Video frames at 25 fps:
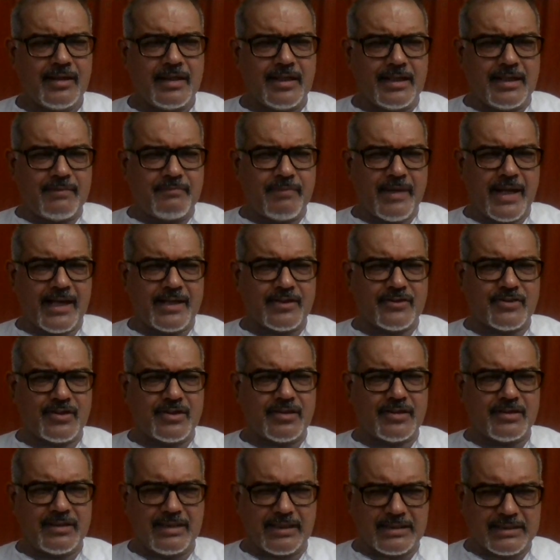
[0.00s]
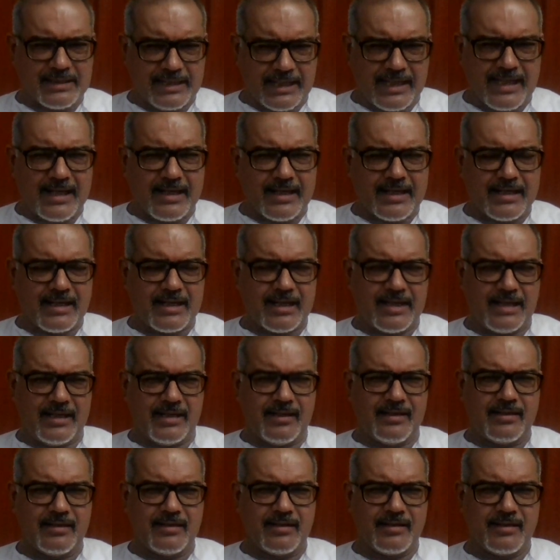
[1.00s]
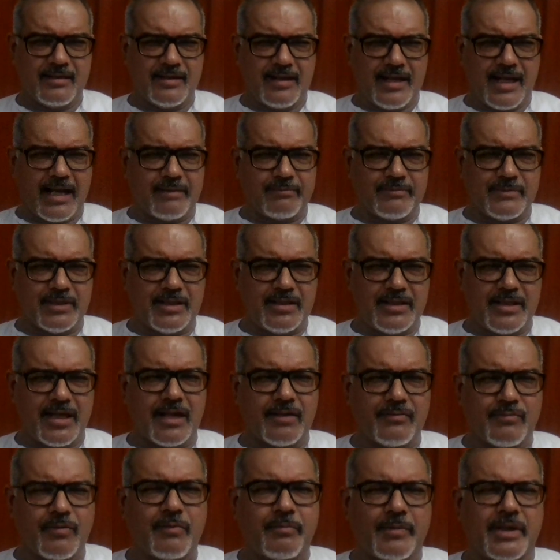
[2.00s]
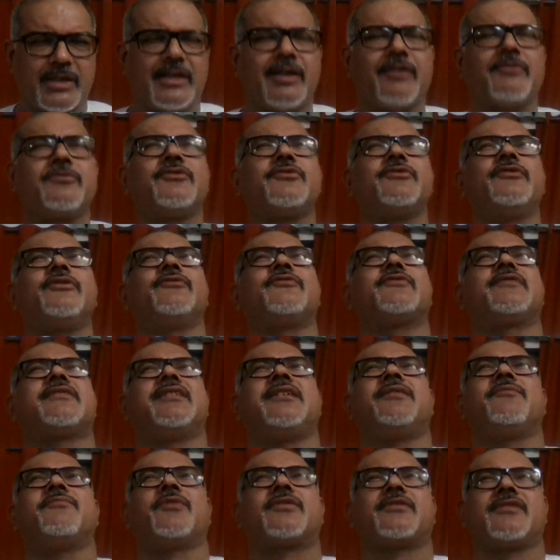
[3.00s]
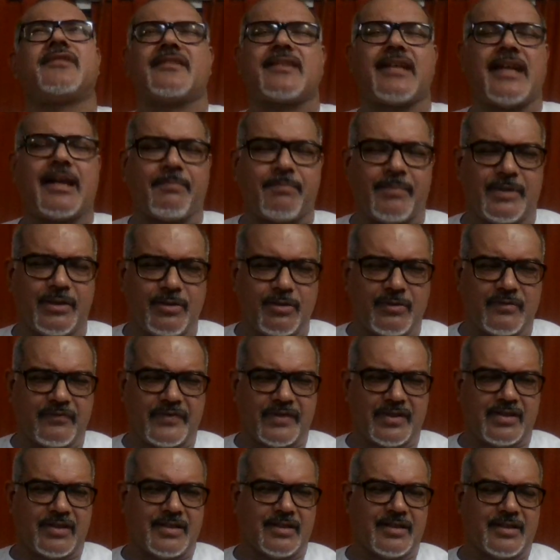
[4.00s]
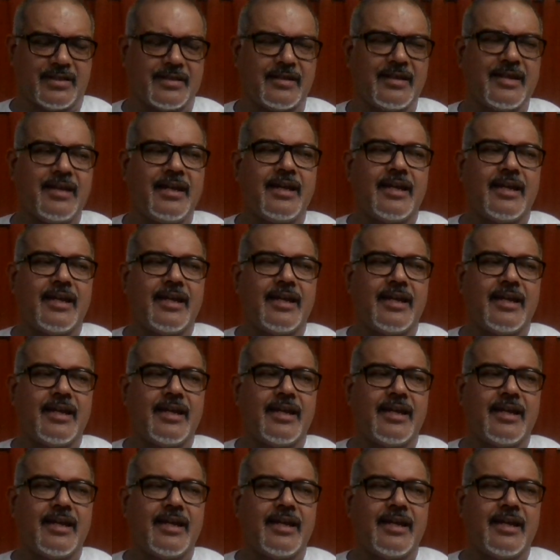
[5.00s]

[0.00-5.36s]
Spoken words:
Imagine that I am the young woman. Now, do you see what is happening over here?